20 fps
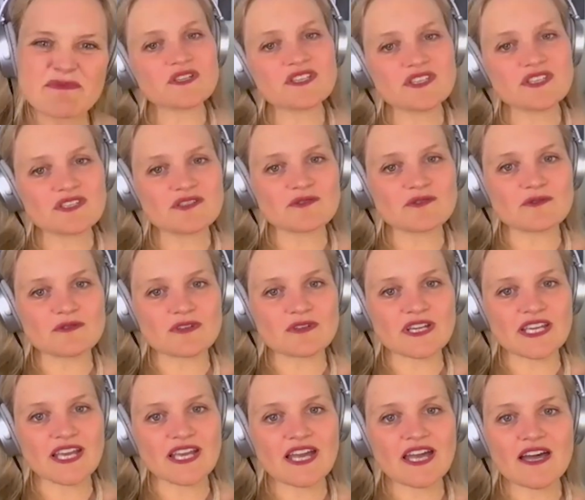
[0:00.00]

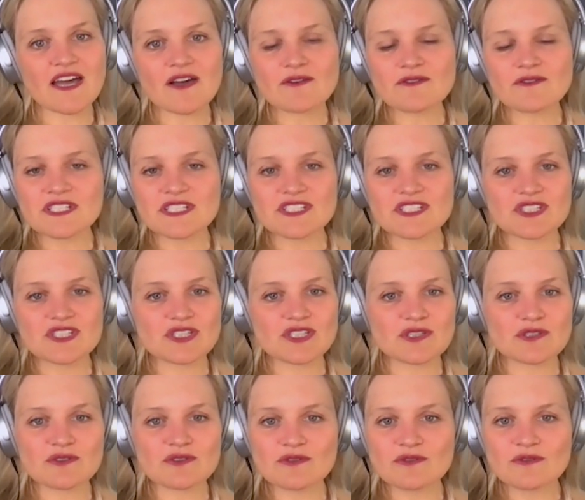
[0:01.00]
story? How did
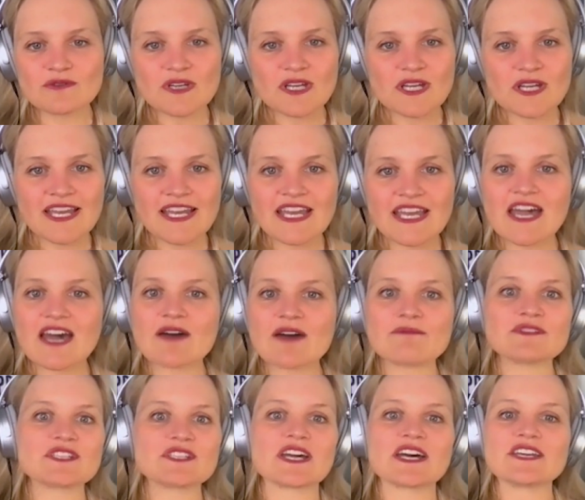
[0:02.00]
you
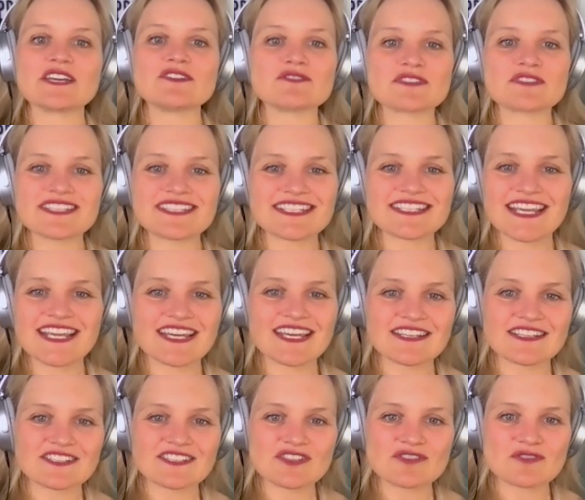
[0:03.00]
come to
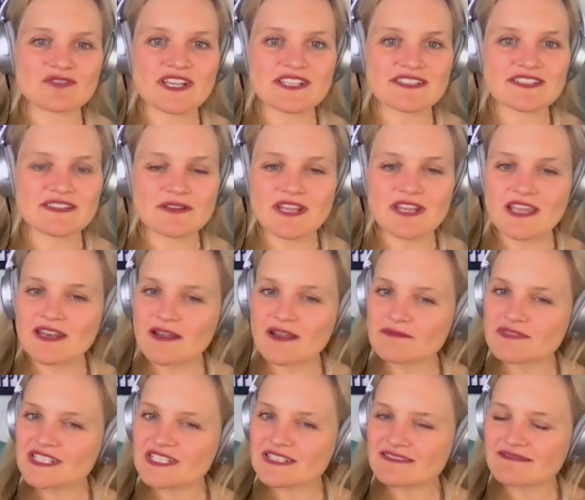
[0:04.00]
understand stress?
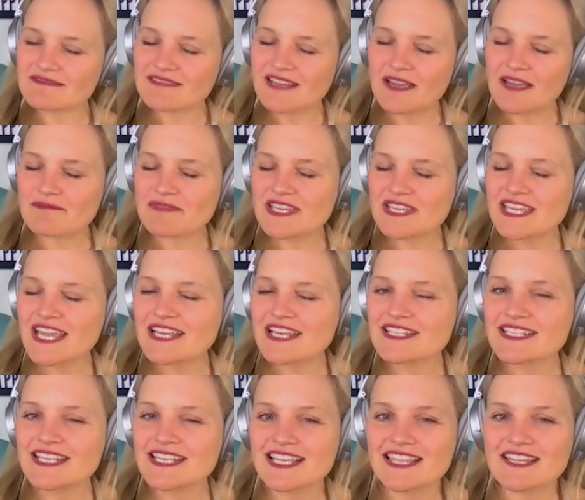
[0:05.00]
And I'm
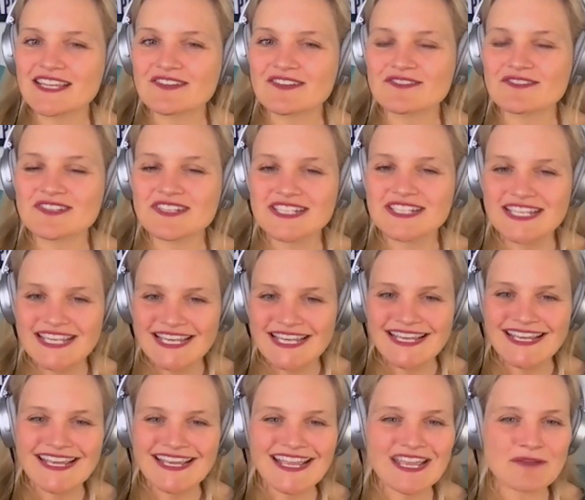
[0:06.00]
guessing there's
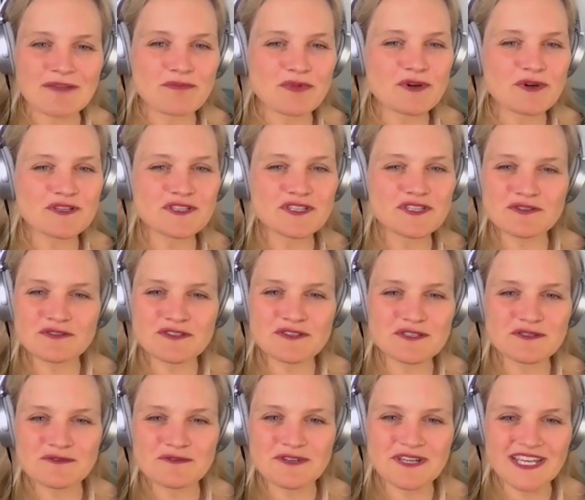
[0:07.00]
a personal
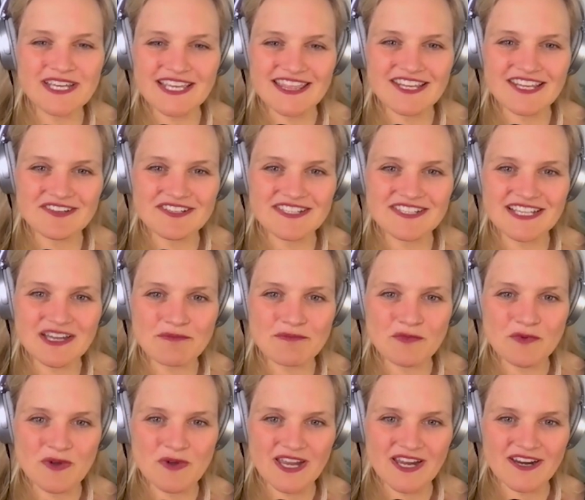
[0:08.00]
story in there
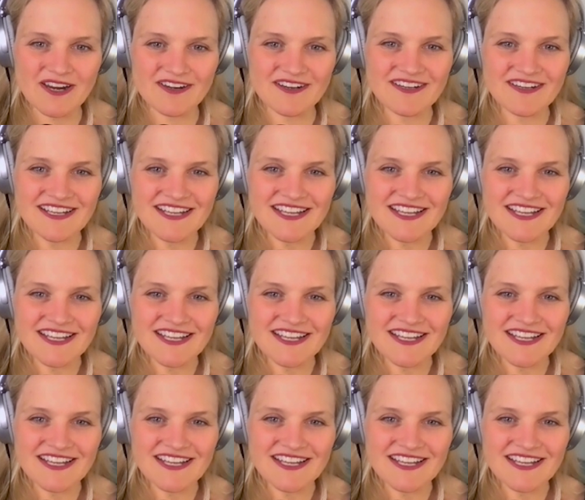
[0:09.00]
somewhere